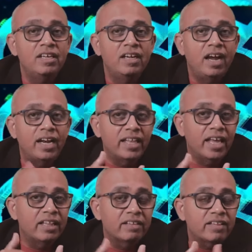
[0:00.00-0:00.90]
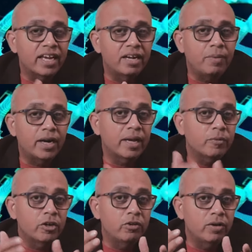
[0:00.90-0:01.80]
And then in the second part, I'm going
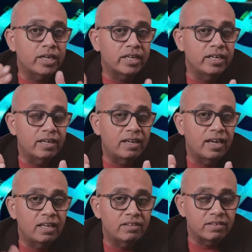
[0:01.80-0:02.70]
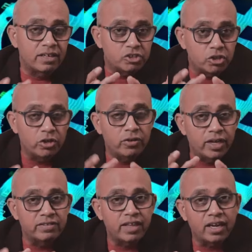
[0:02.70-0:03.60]
to do a technical analysis and show you
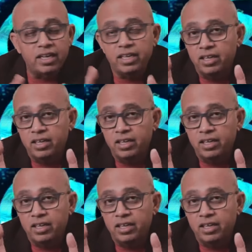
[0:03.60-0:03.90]
exactly